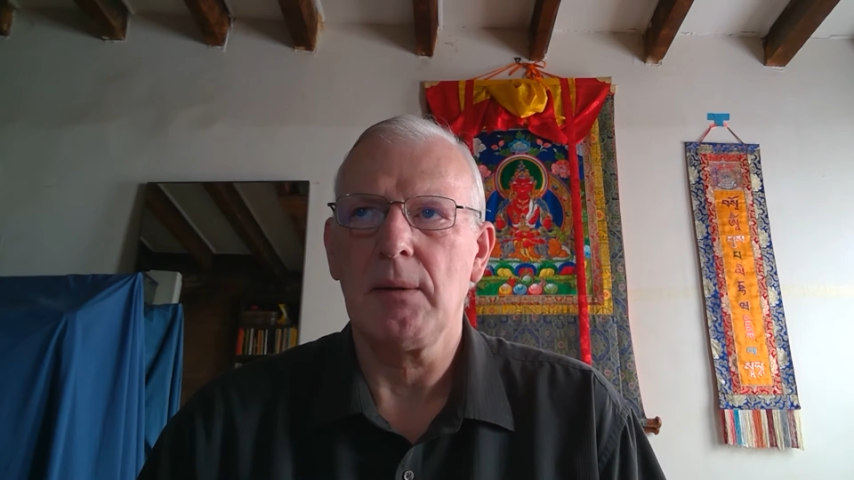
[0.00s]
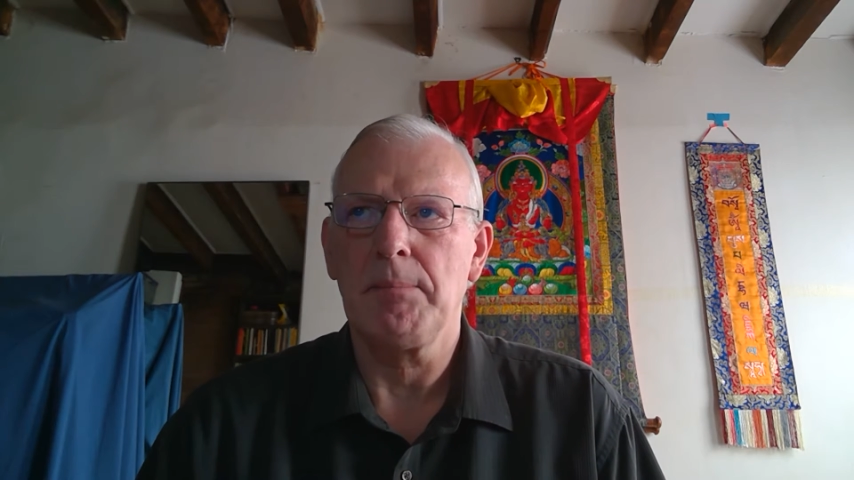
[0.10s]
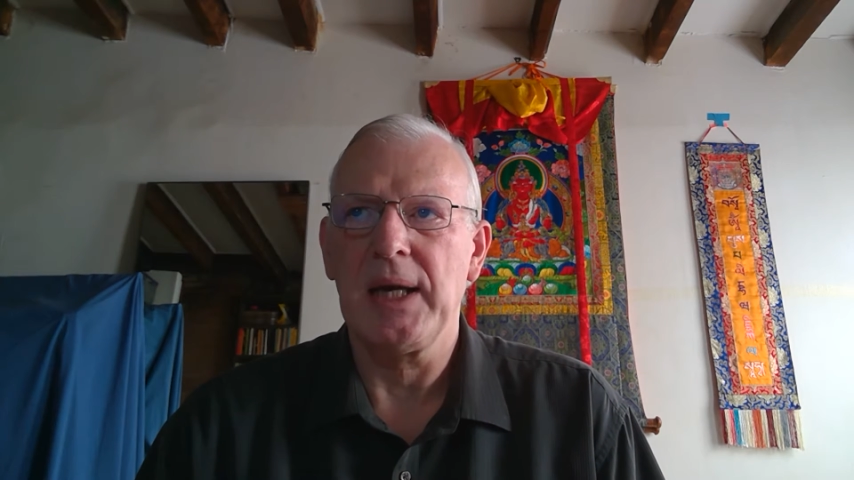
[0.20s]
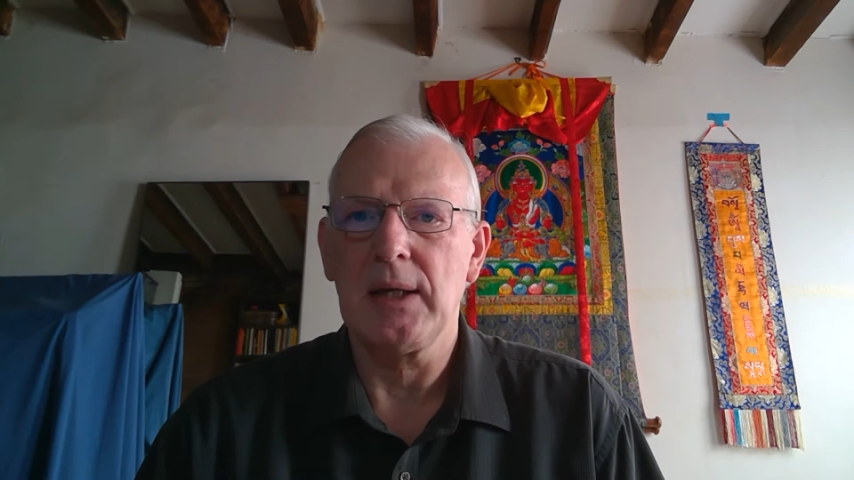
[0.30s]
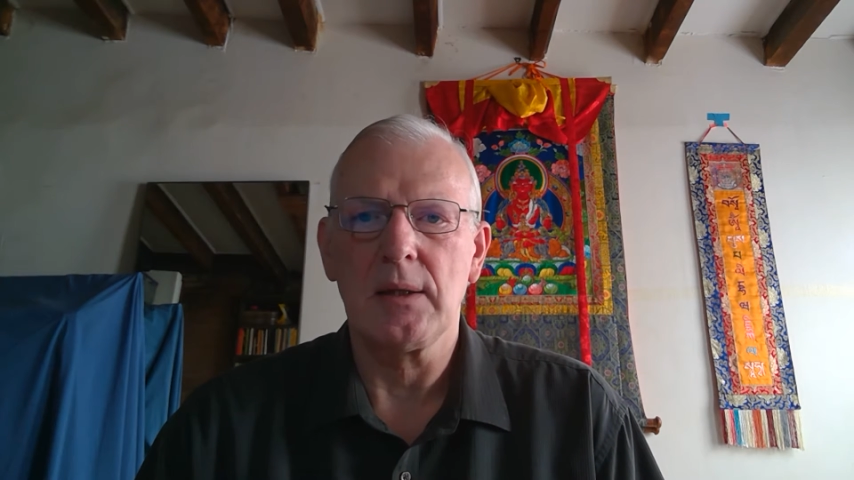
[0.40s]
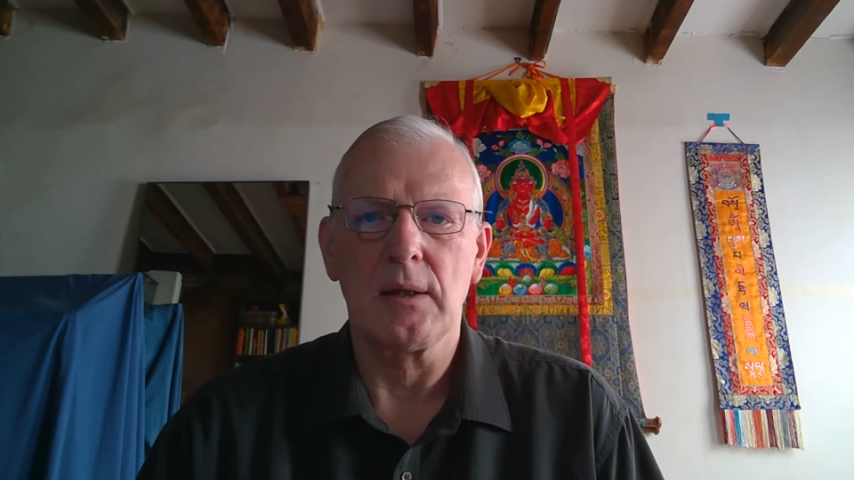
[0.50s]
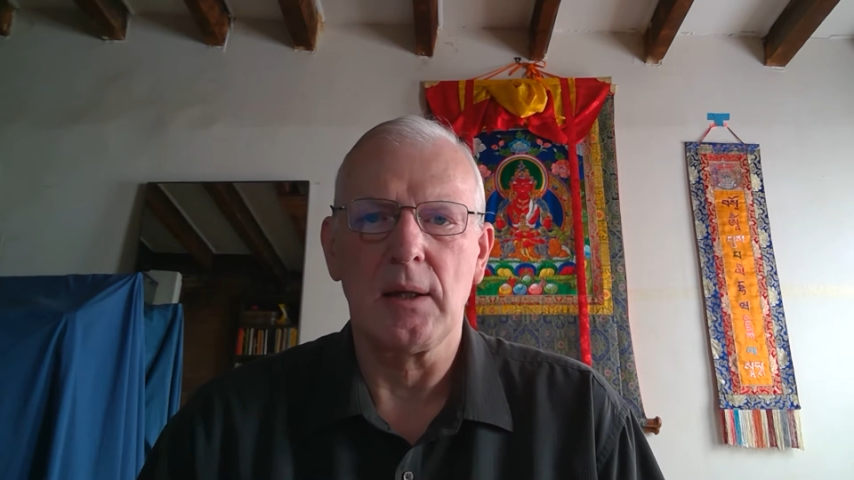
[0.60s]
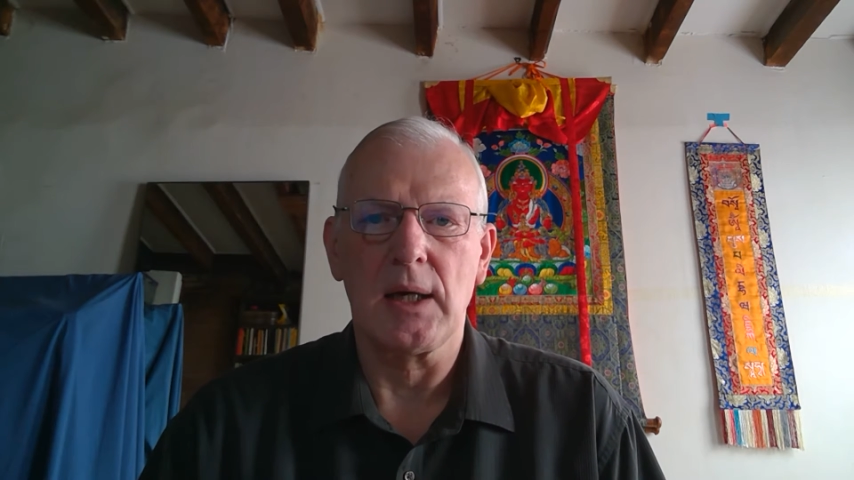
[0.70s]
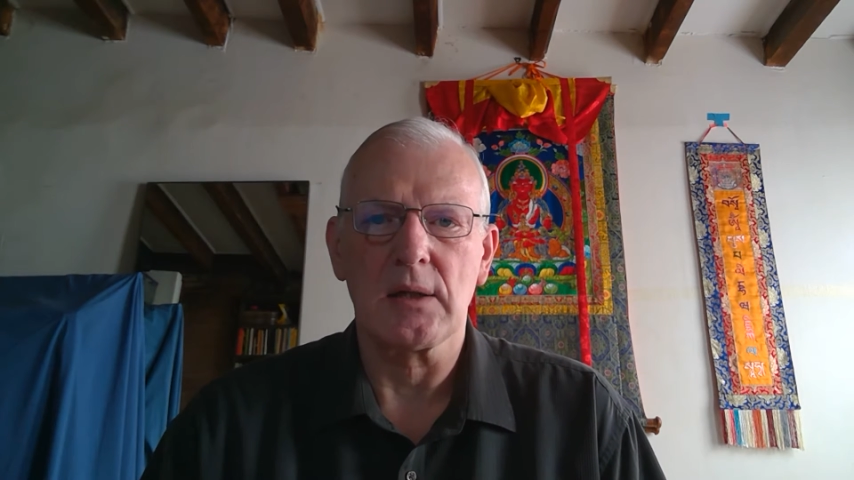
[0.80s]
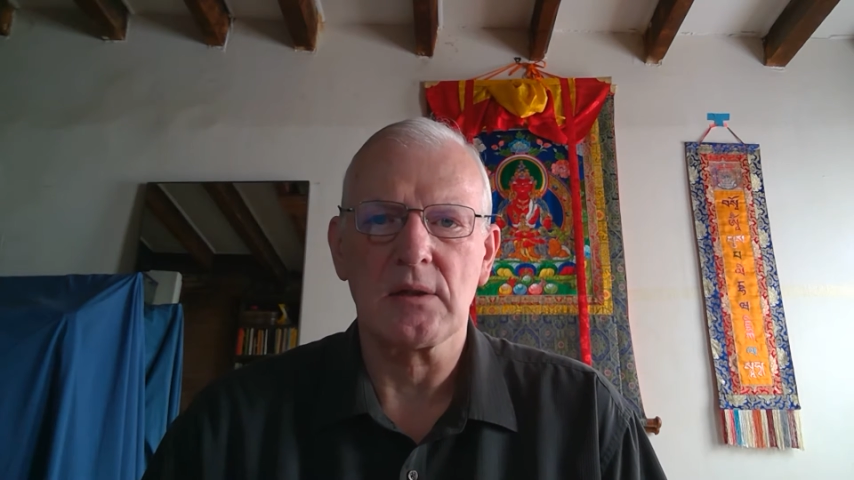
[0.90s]
painted
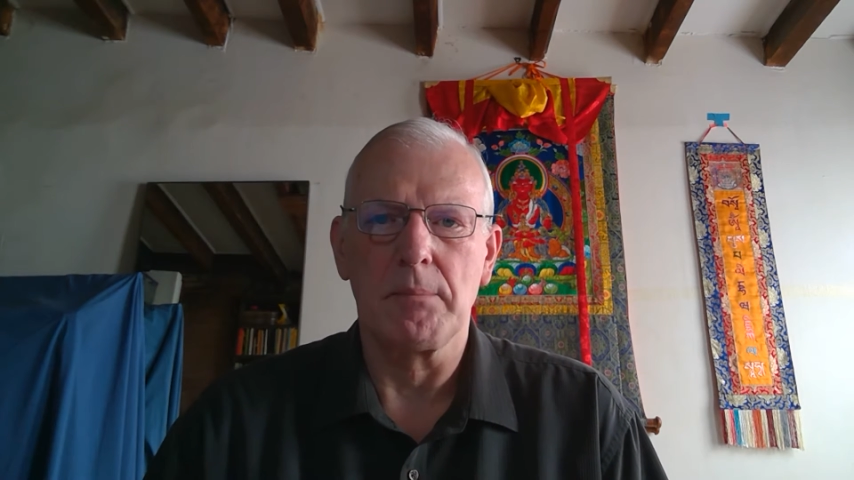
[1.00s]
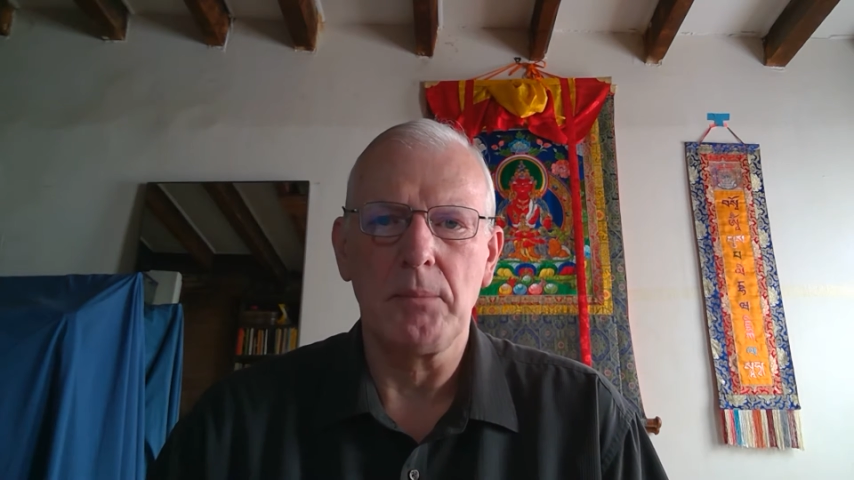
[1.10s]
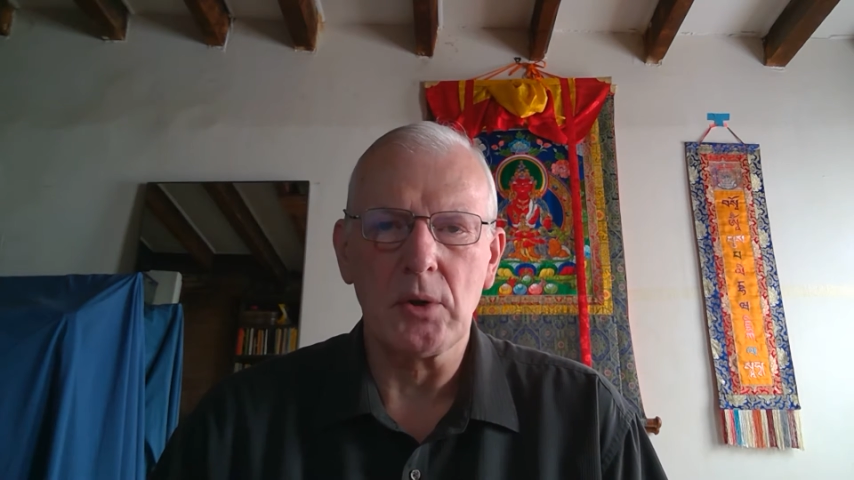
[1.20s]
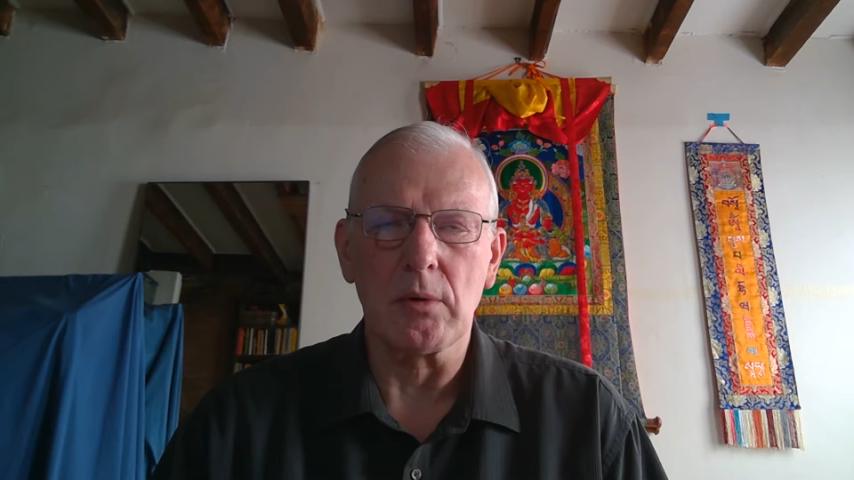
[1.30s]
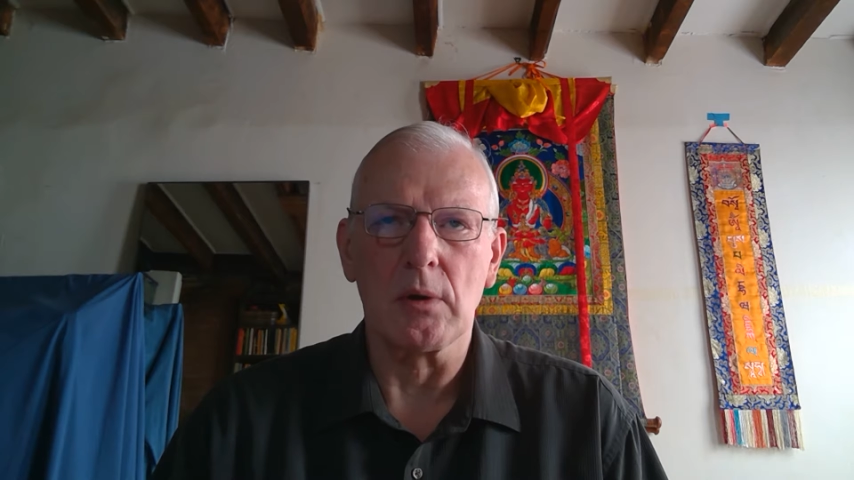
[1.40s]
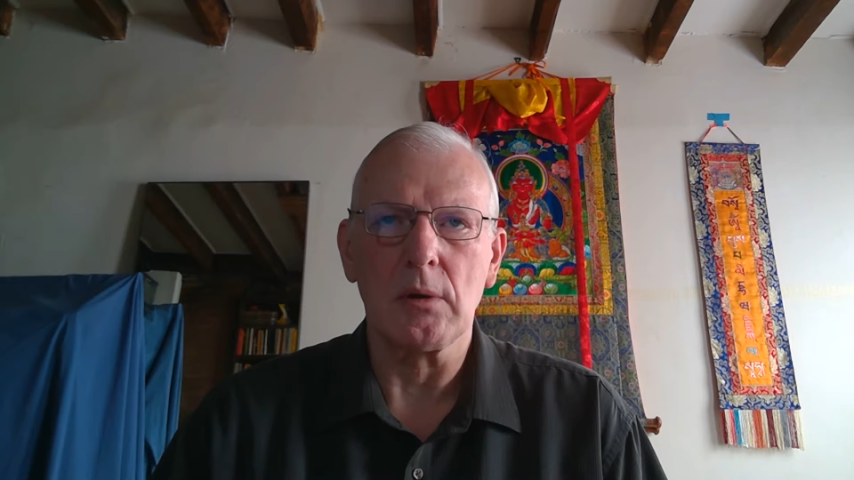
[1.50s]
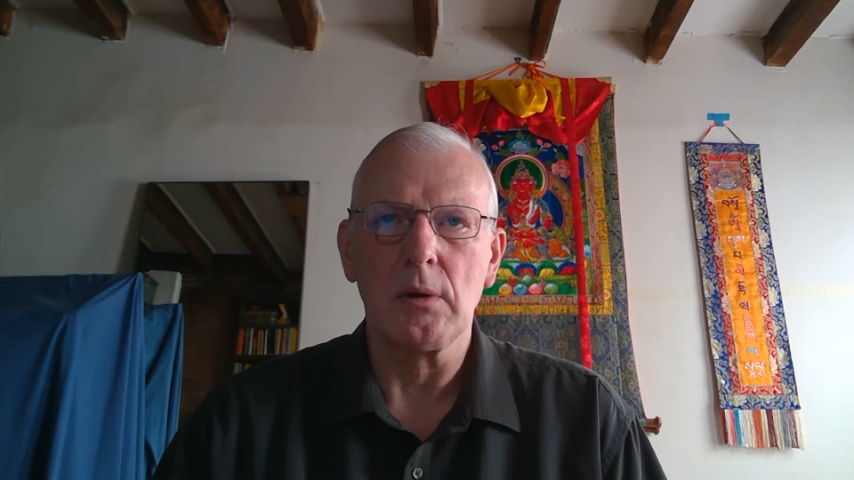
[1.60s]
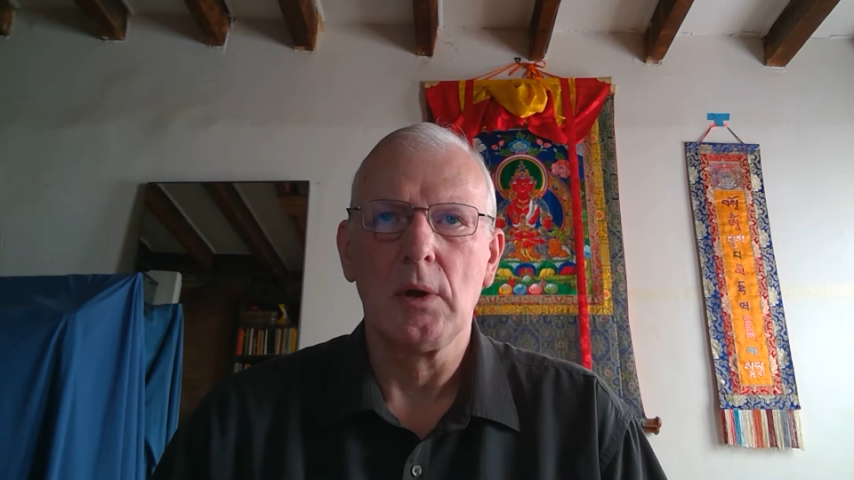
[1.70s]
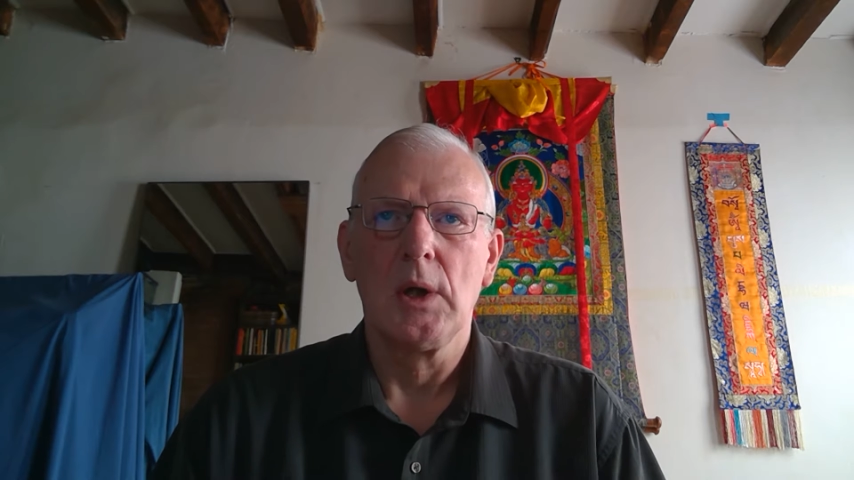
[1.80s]
as a mural,